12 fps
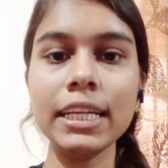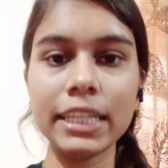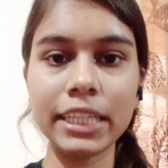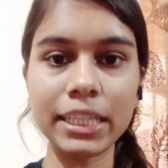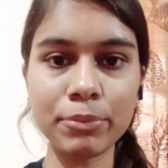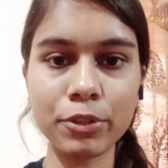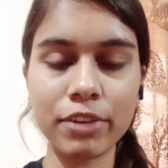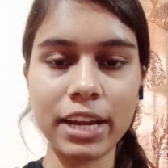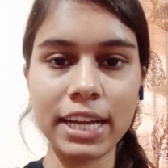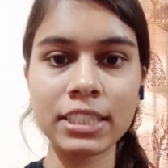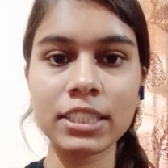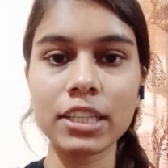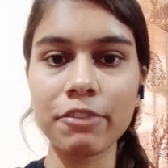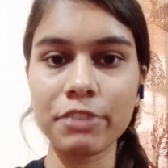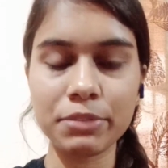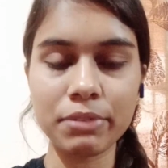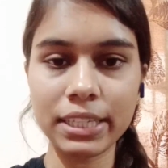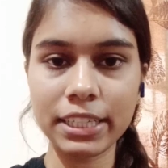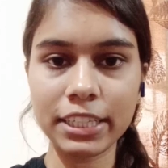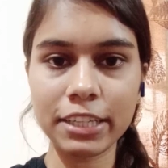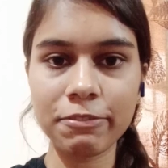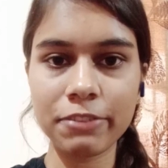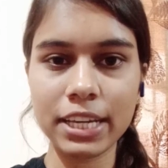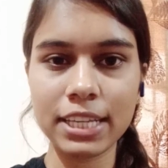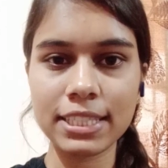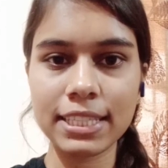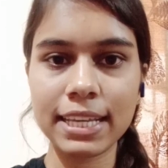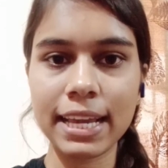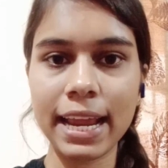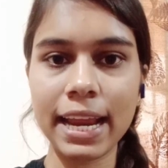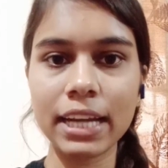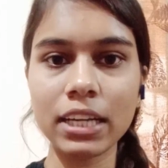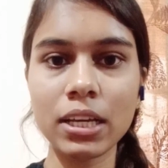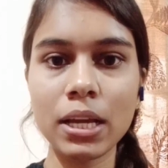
It provides a visual interface and